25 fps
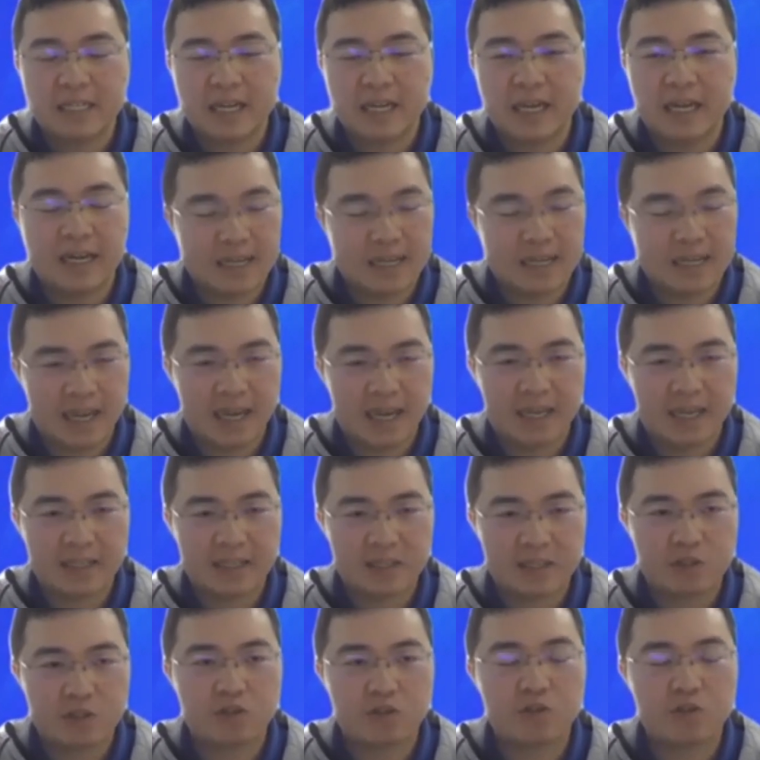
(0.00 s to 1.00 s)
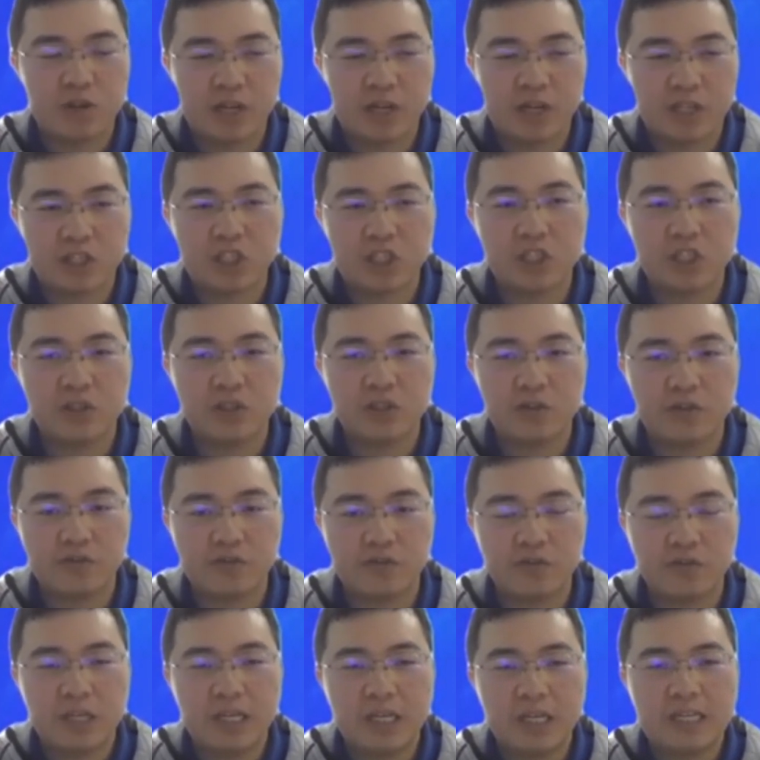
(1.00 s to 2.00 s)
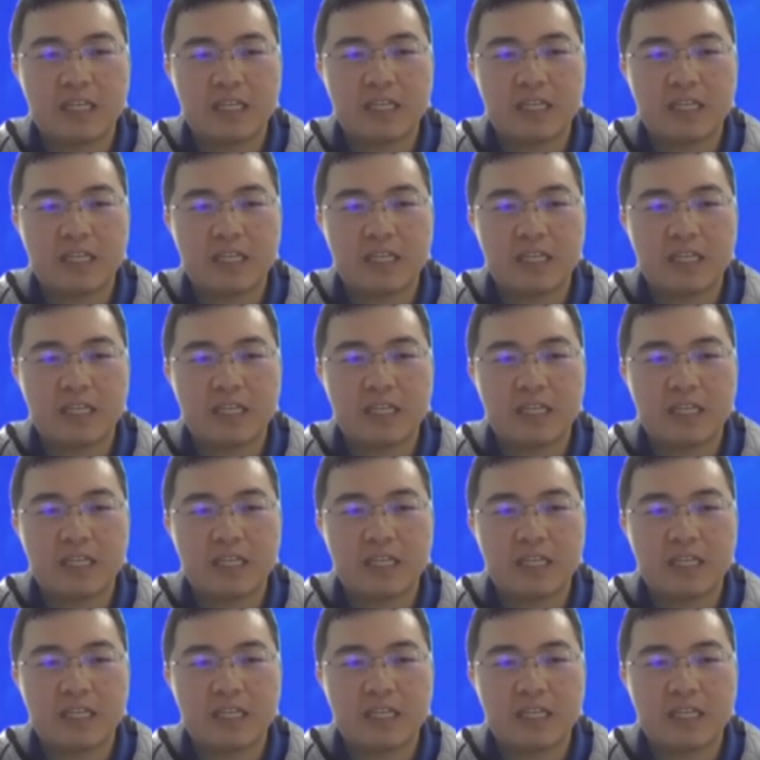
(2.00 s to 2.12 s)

again to achieve